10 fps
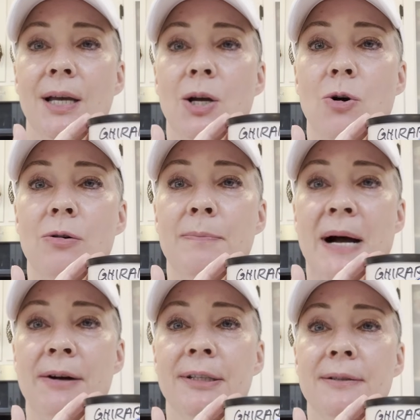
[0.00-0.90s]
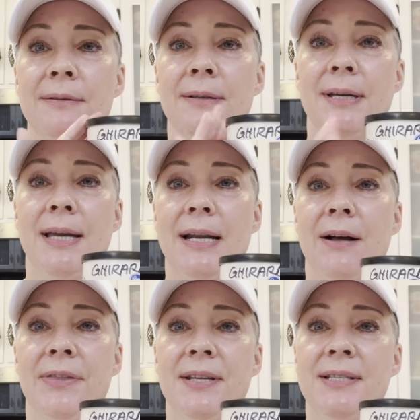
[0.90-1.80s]
cocoa powder.
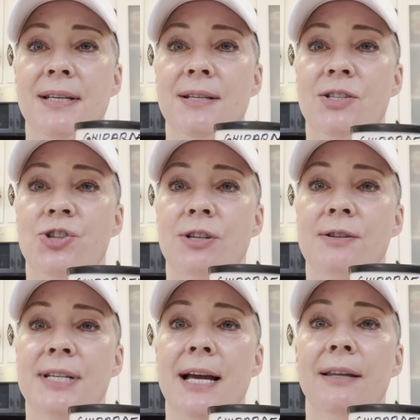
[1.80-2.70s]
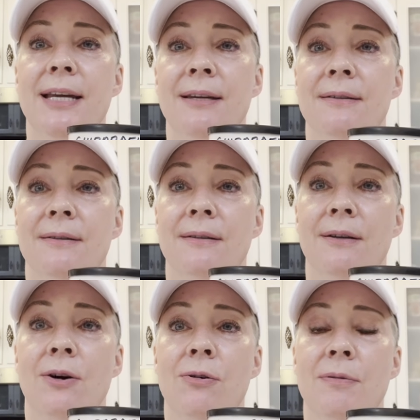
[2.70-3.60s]
Now this is Ghirardelli
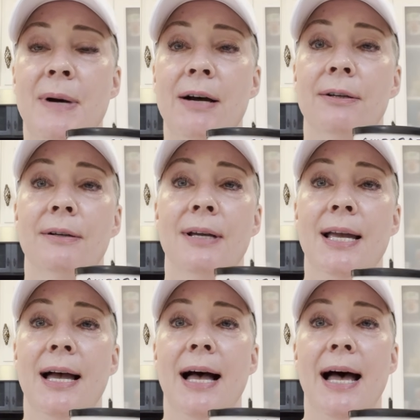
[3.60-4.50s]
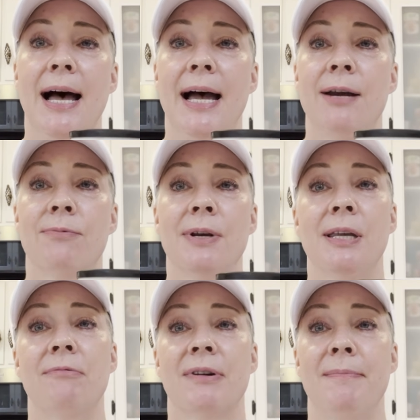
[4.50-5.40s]
cocoa powder. I
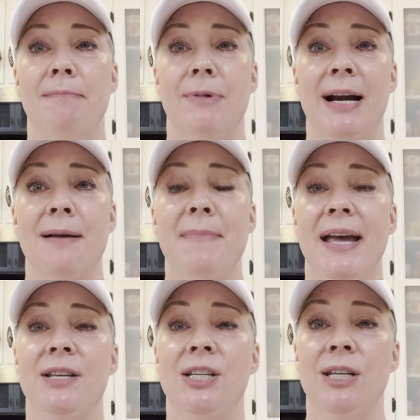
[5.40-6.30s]
really recommend